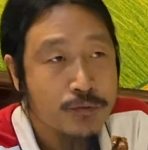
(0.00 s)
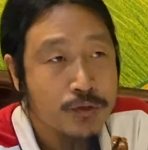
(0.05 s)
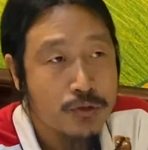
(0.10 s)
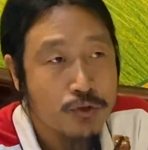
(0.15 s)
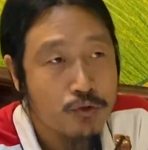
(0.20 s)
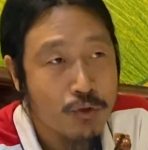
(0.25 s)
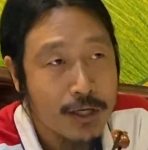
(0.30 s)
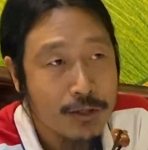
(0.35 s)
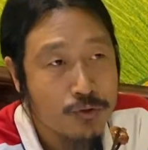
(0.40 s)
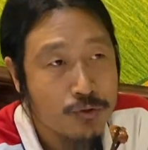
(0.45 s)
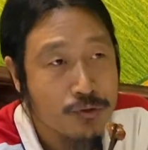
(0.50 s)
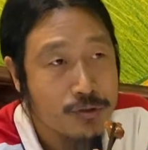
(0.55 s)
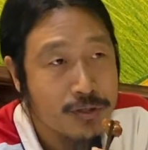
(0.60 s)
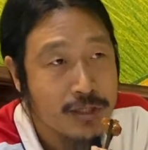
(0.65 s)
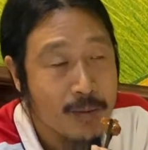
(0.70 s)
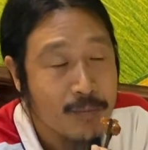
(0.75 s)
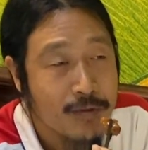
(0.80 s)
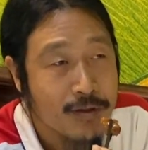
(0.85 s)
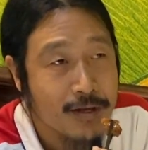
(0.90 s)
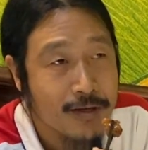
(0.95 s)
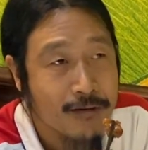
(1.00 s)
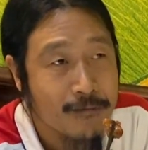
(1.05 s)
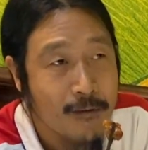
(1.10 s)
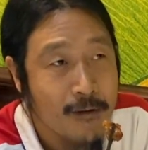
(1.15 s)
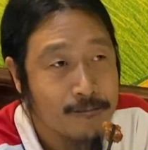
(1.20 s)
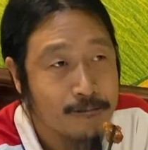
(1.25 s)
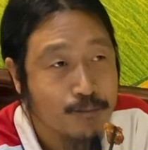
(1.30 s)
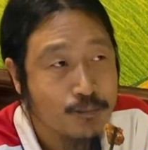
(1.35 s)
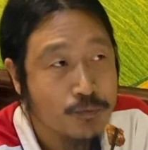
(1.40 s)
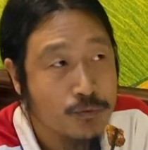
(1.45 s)
try to do something
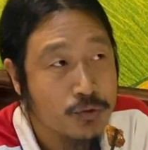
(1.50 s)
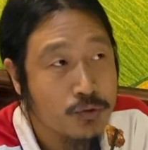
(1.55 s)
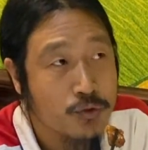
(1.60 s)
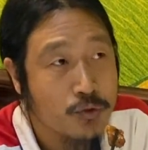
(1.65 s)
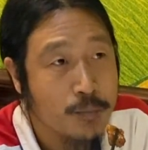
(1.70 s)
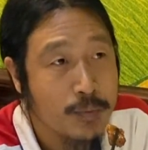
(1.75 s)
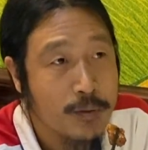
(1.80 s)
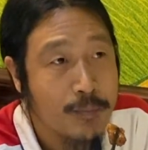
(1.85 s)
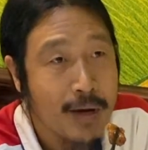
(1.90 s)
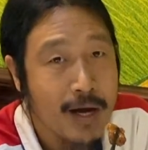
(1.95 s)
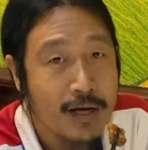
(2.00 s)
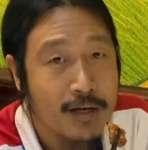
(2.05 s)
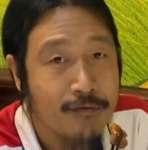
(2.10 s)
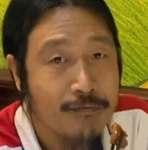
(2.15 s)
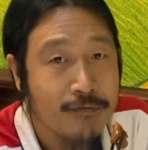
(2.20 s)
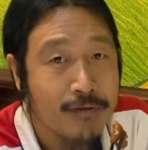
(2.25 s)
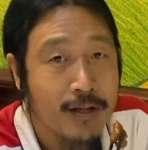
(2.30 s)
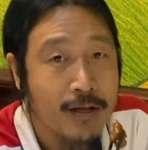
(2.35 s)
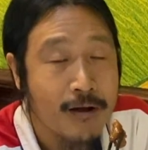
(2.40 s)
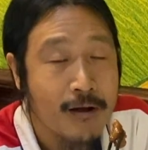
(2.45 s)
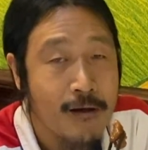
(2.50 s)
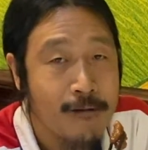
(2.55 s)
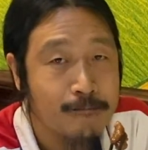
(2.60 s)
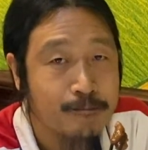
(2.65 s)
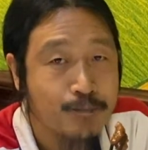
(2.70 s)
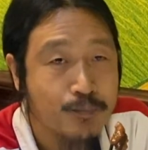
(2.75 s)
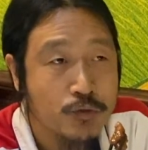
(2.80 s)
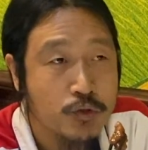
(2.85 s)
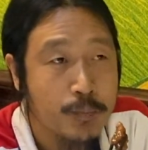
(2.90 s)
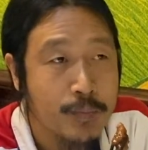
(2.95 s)
to be part of
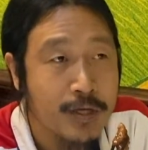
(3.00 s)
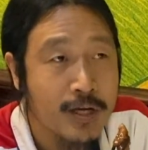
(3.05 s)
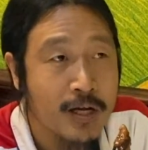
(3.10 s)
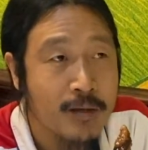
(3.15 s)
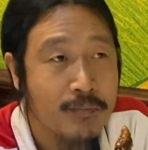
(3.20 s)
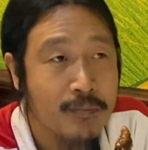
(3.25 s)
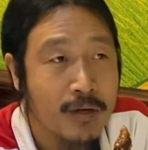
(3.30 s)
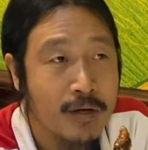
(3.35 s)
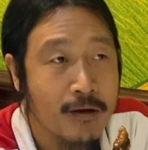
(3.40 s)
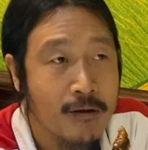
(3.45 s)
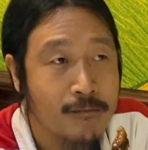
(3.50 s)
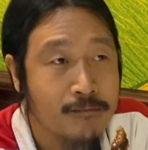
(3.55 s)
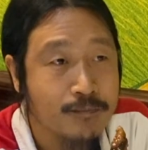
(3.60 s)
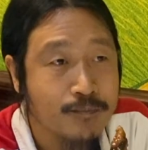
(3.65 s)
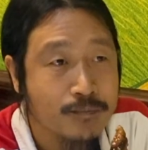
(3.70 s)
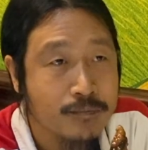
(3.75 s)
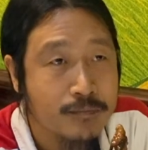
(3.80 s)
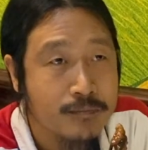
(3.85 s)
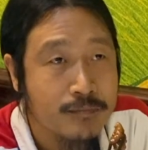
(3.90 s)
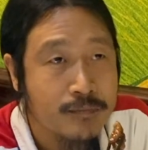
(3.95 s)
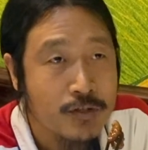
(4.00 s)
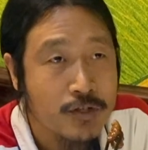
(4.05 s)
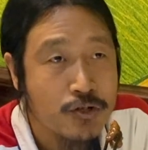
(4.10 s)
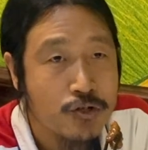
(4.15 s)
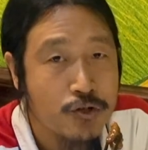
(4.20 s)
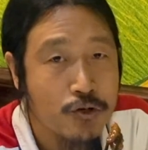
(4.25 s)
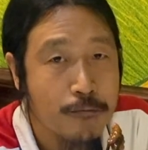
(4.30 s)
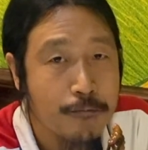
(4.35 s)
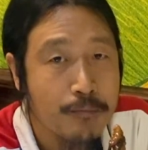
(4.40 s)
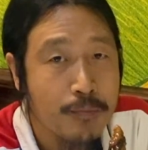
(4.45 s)
to become a
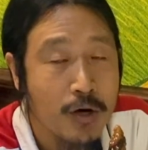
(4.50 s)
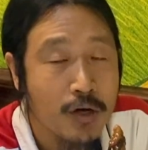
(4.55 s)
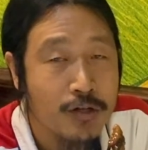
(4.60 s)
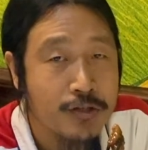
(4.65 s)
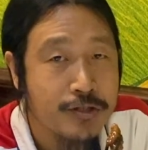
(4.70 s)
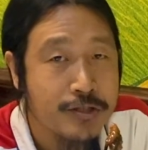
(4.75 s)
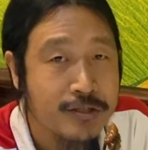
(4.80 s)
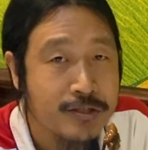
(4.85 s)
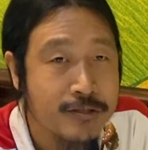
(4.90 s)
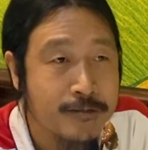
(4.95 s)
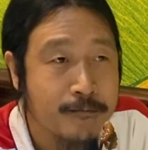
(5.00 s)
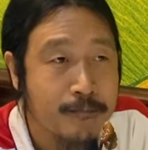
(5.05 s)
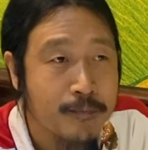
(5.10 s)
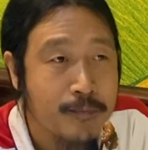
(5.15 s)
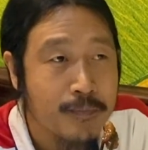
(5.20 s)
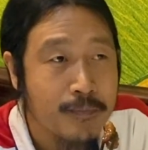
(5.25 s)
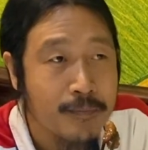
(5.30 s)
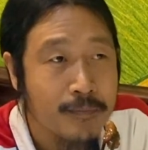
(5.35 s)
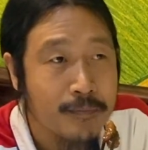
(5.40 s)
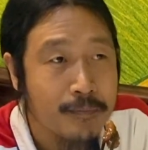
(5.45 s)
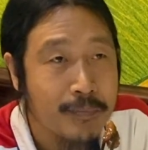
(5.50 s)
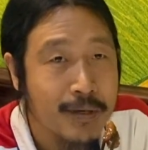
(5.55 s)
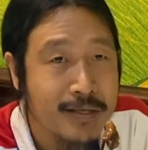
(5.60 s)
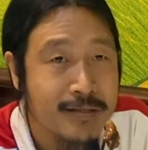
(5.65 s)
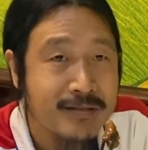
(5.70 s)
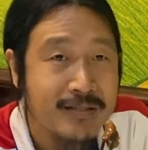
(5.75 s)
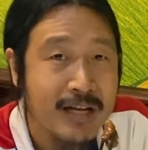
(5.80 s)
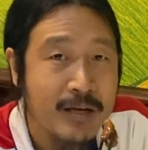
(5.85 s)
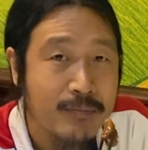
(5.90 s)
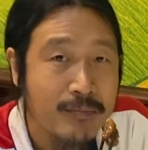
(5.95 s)
good politician. But
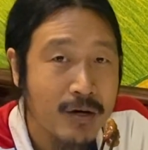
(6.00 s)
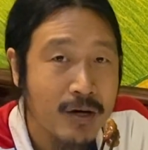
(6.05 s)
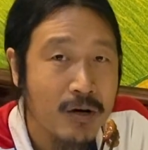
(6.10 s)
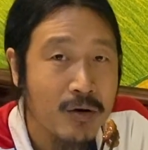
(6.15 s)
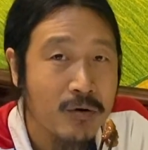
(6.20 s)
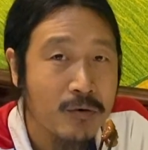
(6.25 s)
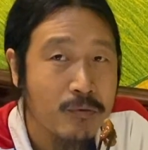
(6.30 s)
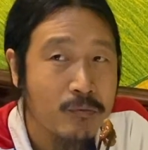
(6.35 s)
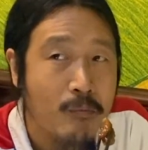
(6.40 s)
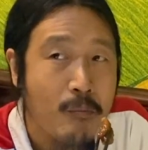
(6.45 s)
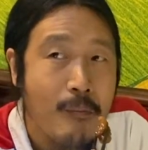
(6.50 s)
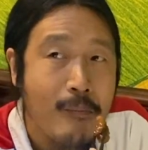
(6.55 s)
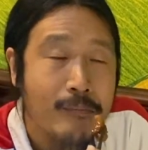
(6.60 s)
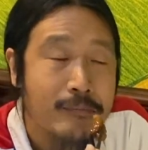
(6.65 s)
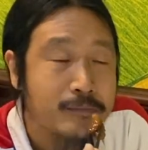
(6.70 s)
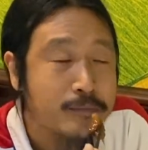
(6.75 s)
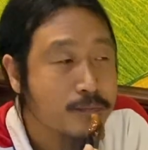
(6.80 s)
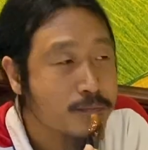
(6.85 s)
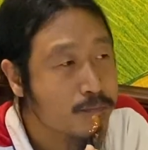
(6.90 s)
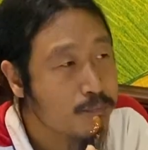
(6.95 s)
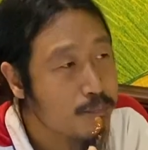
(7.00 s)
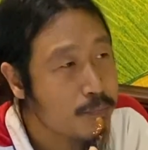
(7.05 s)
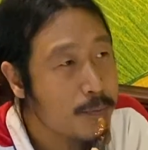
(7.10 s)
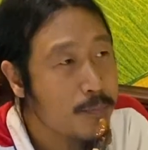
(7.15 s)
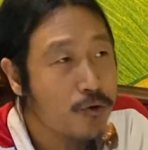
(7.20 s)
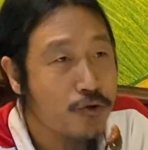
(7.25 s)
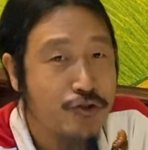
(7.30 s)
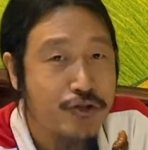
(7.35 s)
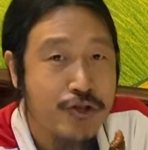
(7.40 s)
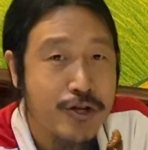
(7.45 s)
somehow
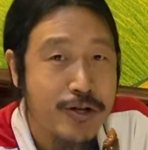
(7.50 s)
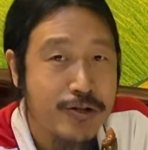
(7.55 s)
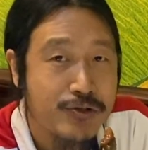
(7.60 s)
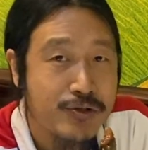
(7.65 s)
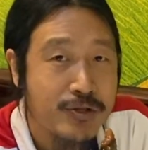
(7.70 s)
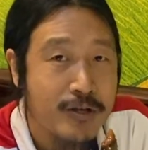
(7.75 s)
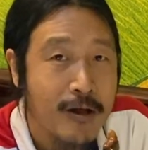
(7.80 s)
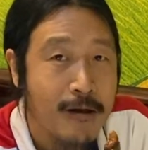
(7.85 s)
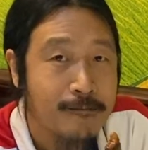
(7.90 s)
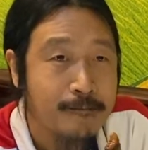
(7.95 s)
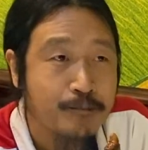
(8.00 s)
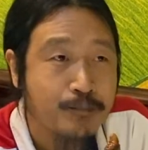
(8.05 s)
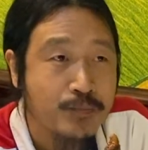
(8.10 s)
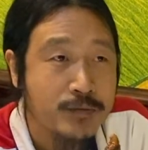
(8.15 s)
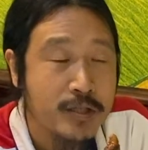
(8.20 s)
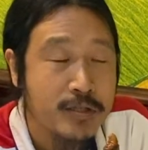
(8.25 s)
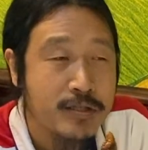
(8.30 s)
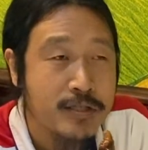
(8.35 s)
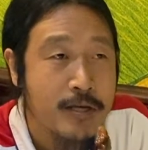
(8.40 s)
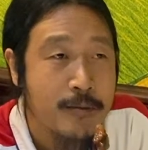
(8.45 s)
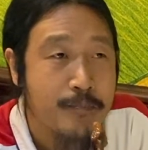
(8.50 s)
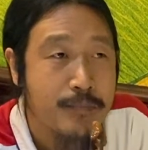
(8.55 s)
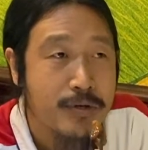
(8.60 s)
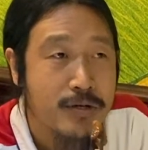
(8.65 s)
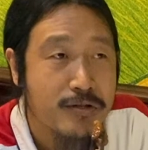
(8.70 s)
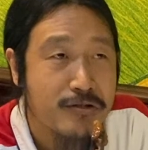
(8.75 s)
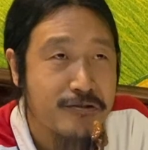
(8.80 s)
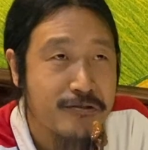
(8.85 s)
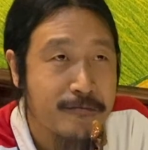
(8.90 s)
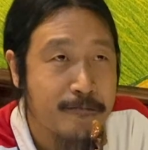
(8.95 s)
people change. The same
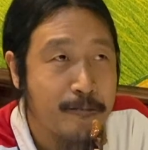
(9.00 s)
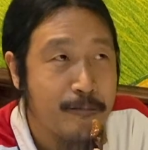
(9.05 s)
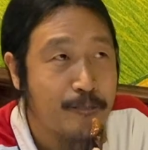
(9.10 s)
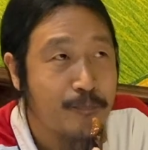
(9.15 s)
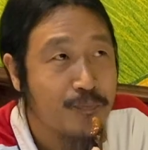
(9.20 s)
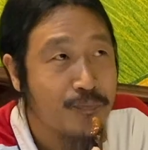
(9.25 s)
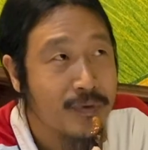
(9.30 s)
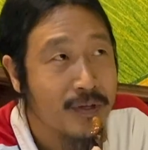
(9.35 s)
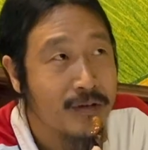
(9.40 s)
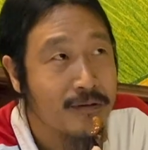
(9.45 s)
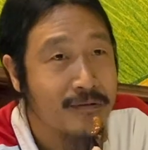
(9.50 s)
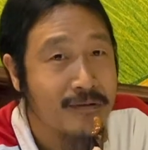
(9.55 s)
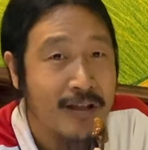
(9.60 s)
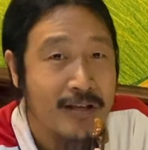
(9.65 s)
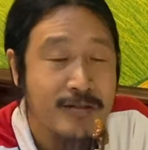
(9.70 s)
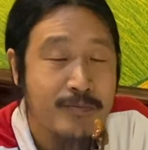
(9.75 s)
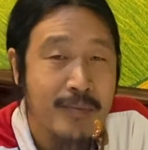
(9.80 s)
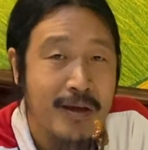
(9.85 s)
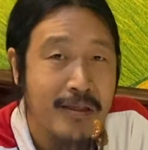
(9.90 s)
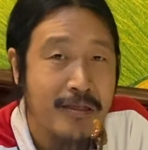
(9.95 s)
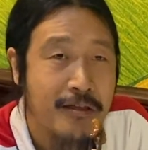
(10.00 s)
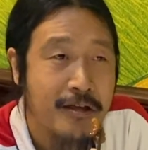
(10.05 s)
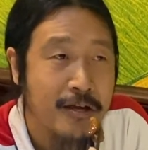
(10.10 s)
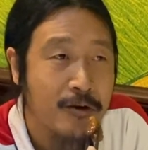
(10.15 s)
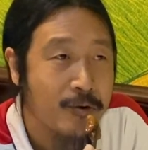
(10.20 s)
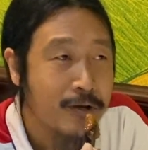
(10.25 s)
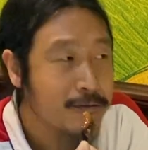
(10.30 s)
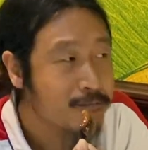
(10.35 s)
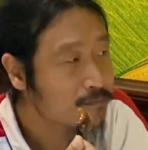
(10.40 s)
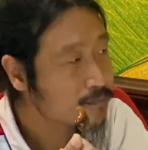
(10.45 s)
person, that's my
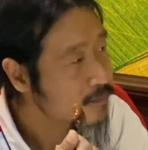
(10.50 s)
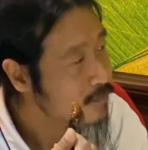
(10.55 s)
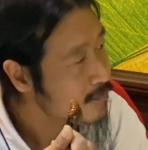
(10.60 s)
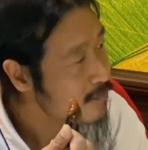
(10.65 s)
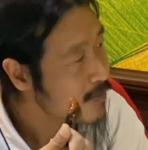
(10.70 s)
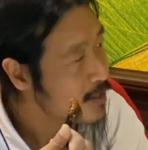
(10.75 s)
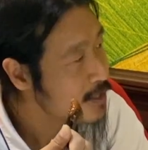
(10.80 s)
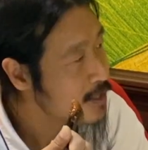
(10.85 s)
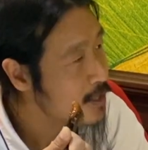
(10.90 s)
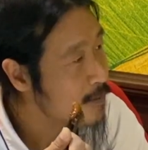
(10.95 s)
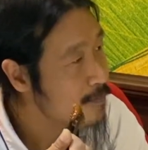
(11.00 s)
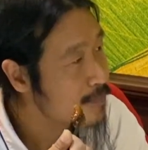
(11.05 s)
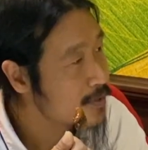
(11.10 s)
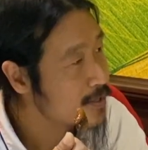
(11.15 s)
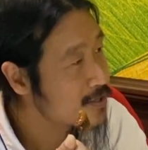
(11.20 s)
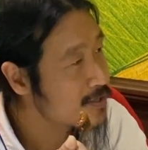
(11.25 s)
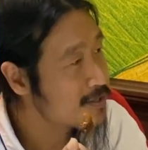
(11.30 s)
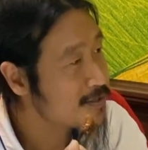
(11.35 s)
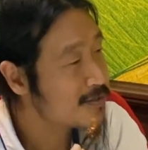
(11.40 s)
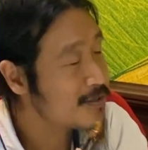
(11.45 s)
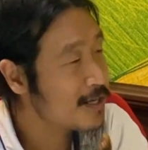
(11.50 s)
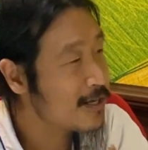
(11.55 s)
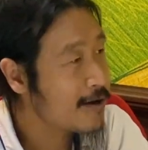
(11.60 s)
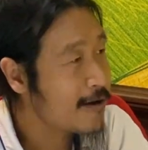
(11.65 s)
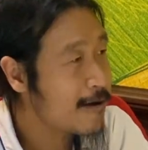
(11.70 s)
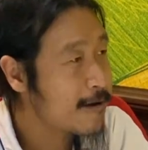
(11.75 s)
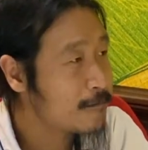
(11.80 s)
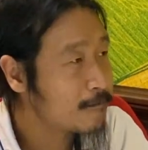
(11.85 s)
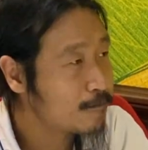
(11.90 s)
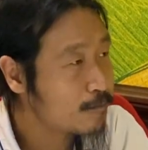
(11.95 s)
theory. Same person,
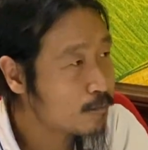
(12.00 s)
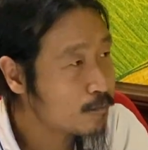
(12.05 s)
they're